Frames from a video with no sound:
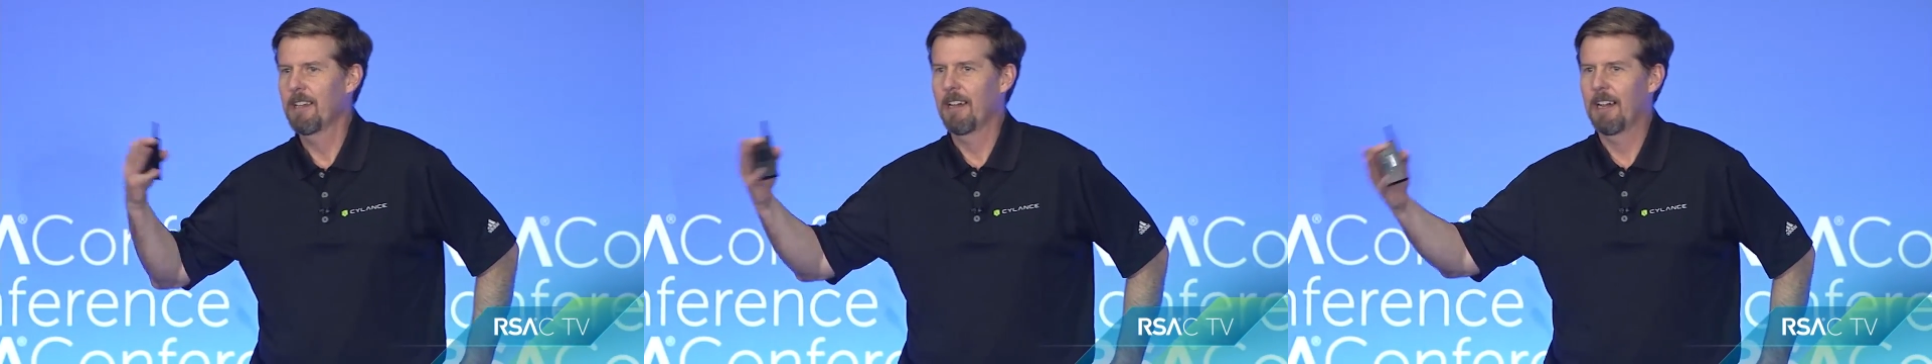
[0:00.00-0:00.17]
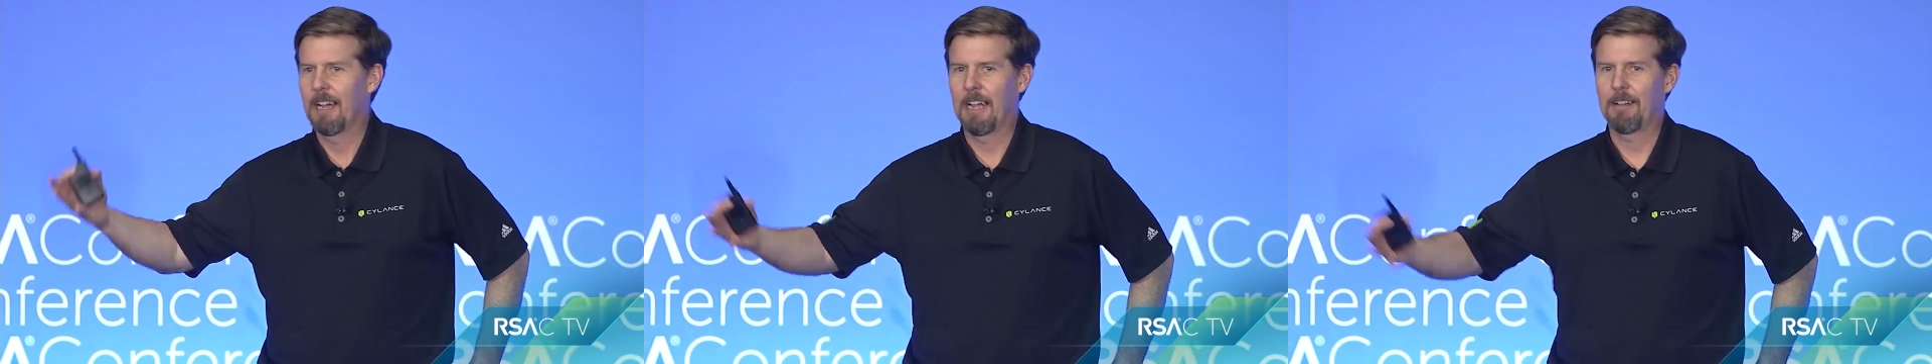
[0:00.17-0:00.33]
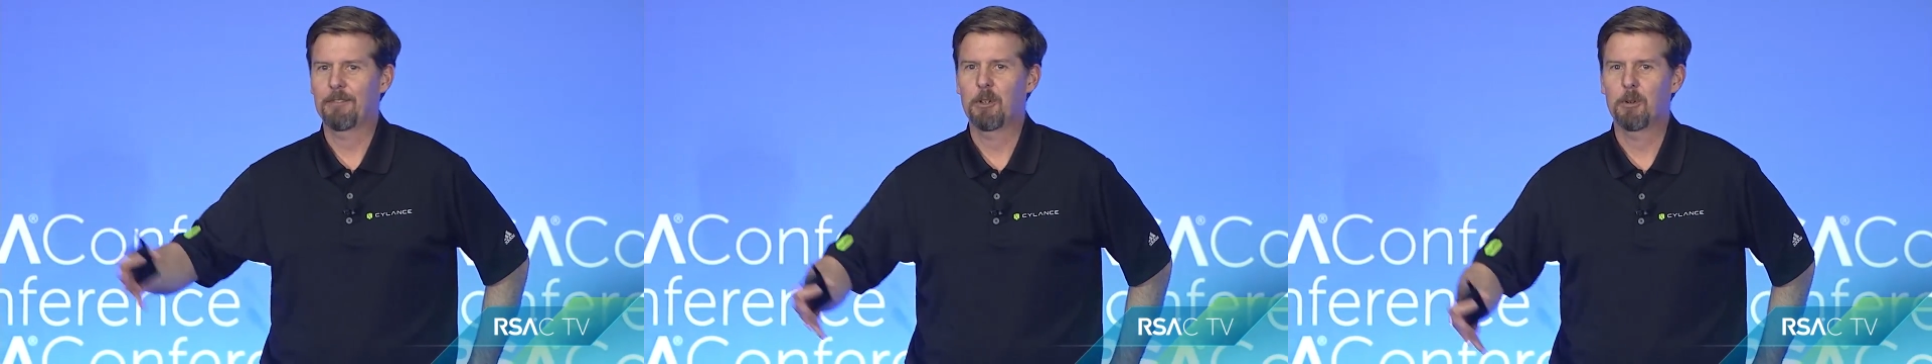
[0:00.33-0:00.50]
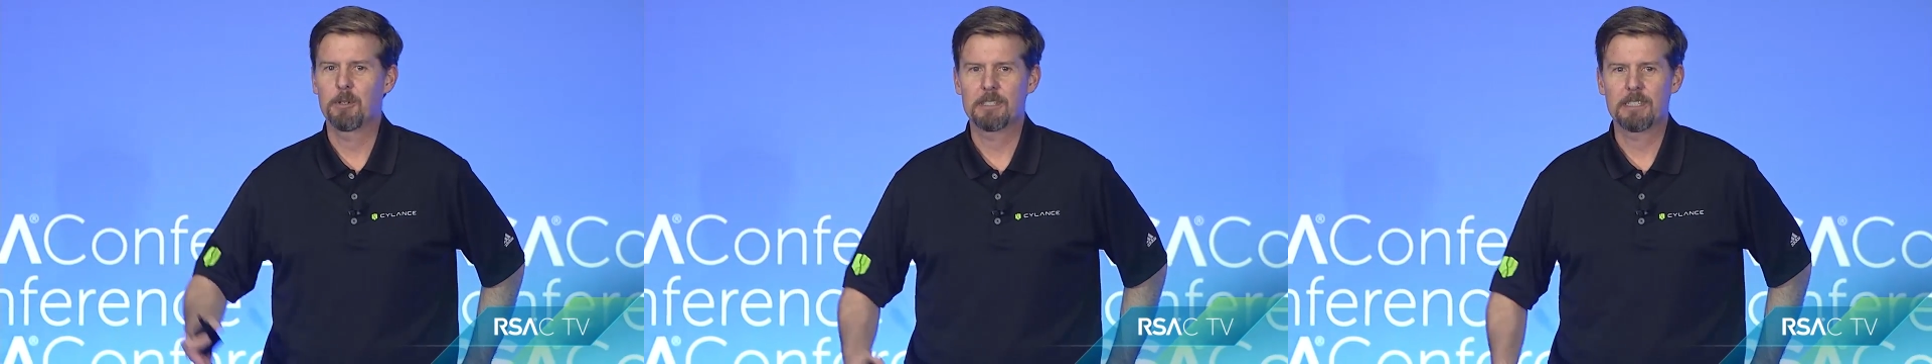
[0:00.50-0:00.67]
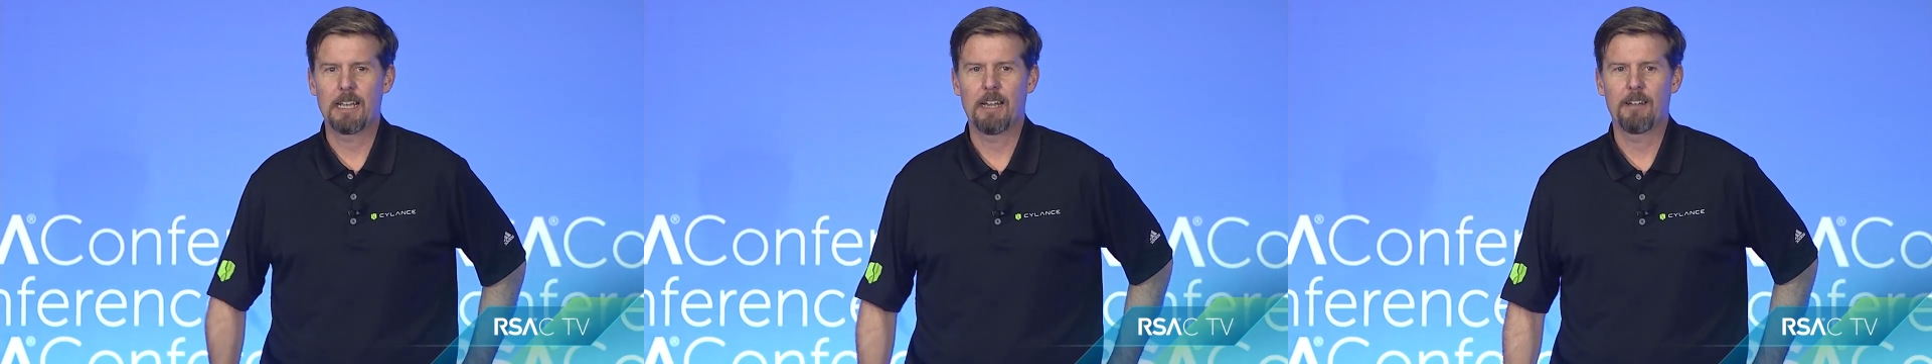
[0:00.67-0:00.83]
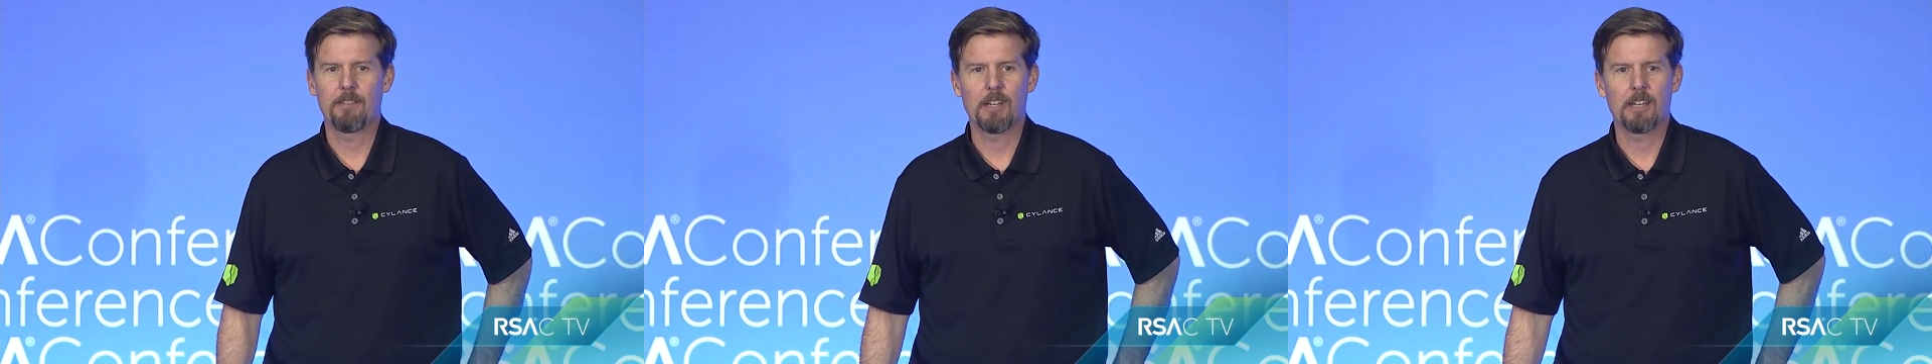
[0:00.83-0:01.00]
I have to always
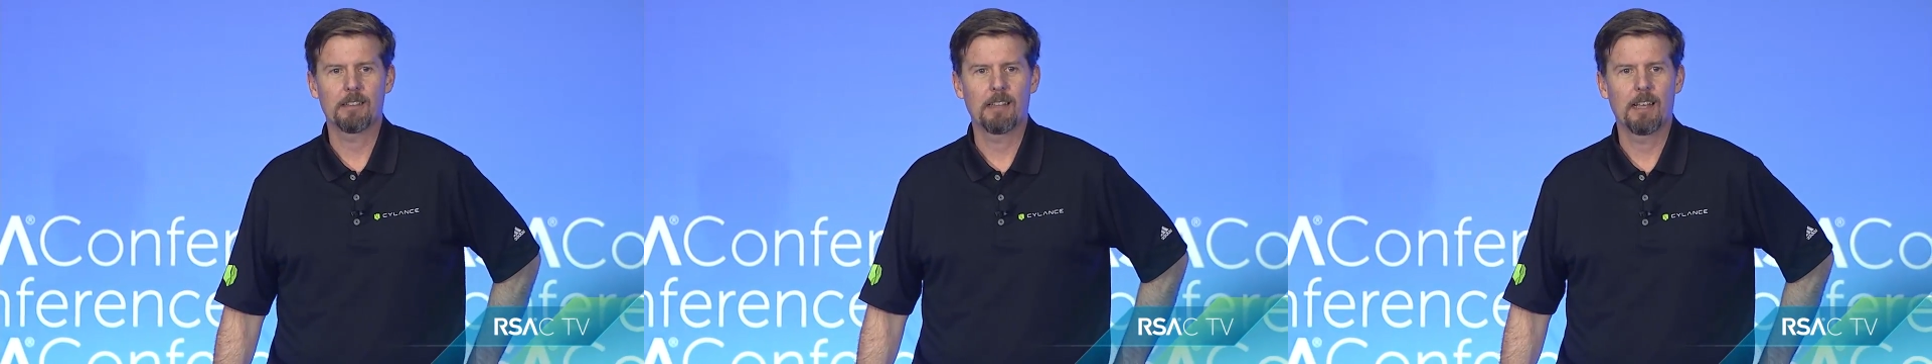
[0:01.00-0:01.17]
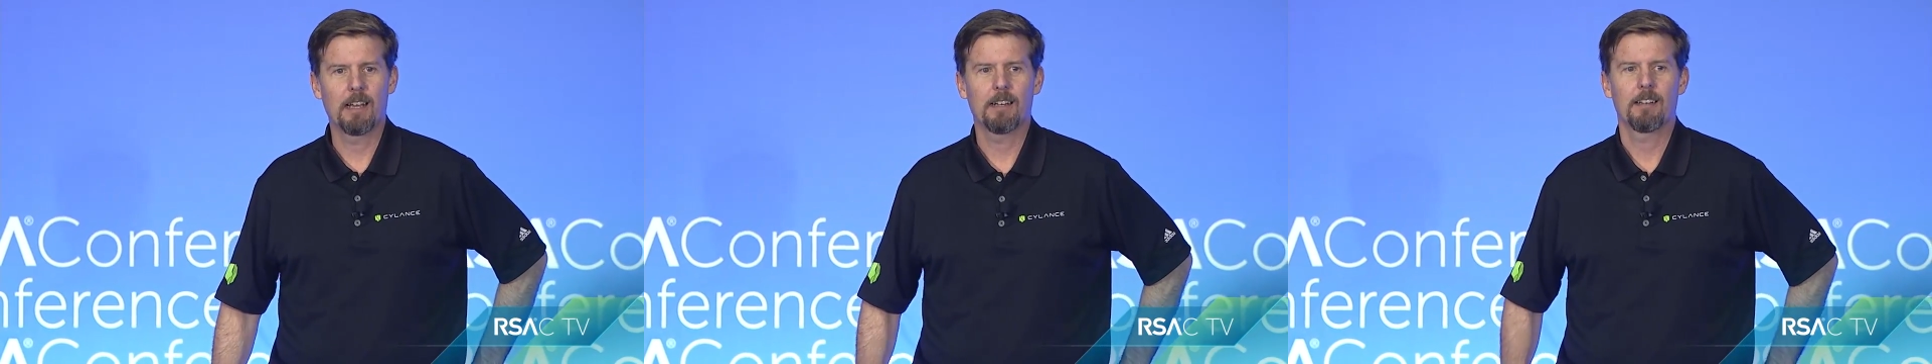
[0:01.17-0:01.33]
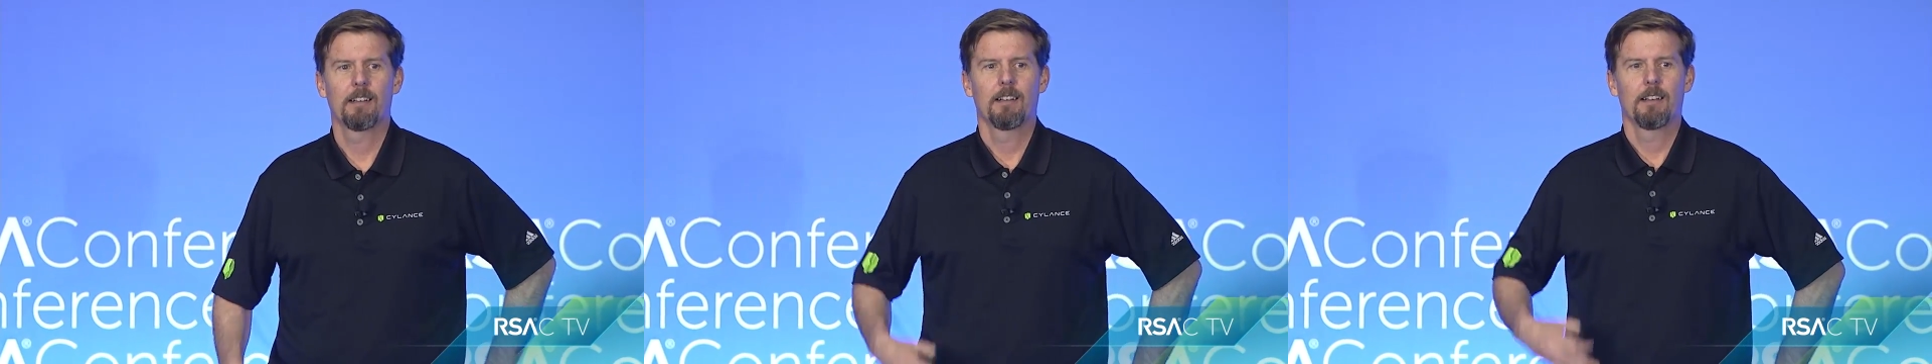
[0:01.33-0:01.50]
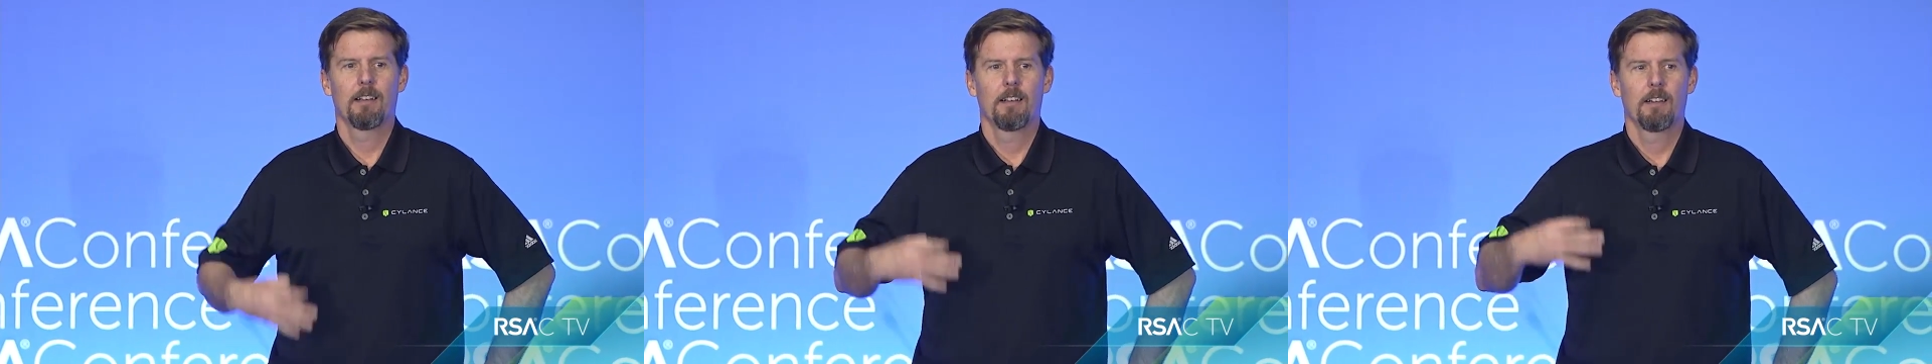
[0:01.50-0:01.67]
caveat that.